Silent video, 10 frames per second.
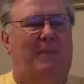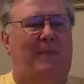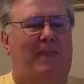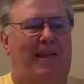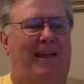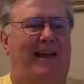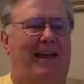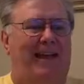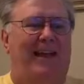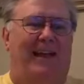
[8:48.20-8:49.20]
Yeah,
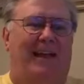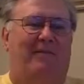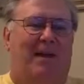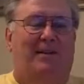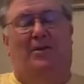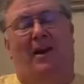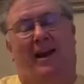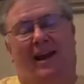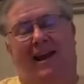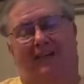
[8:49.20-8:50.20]
that's right. I
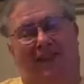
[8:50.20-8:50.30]
have to